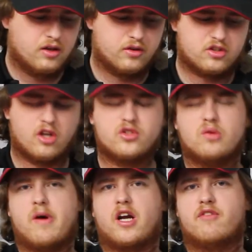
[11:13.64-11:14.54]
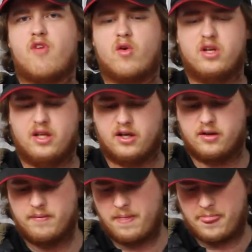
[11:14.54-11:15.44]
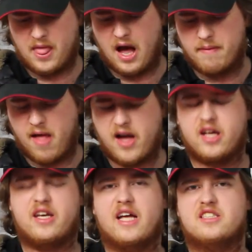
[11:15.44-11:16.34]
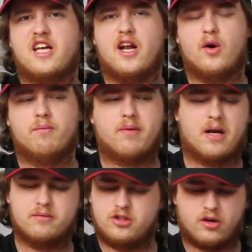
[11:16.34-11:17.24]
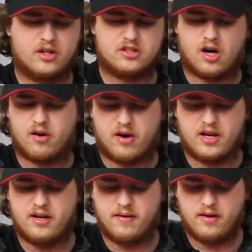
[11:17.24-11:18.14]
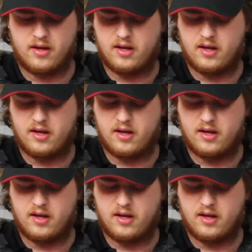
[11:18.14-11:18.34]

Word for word: There's also a microphone in here. I'm not going to test that out, but I'm sure it's alright.